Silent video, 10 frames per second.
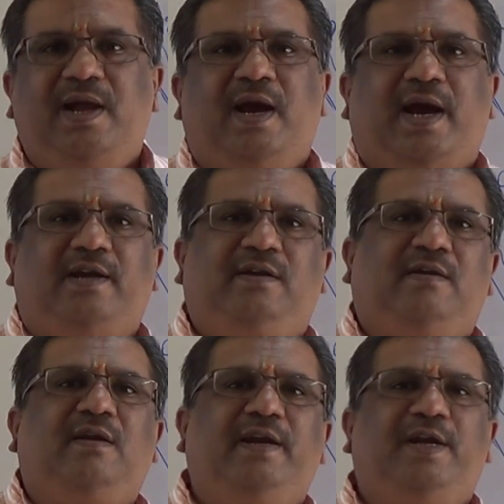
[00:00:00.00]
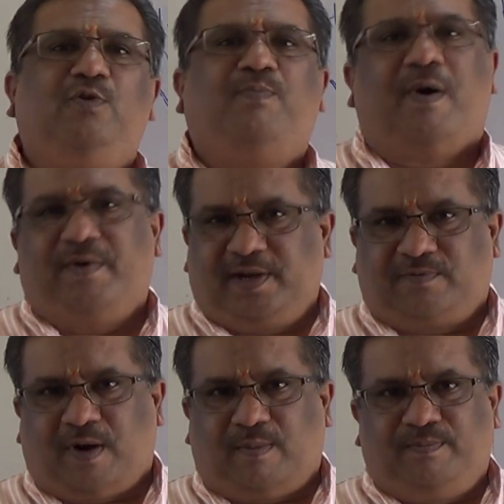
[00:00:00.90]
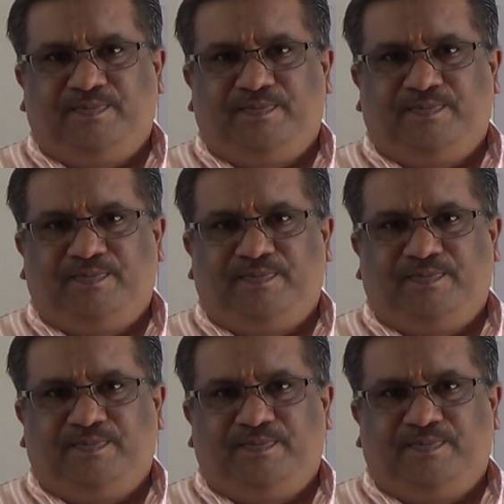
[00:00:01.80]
and turn into powder form.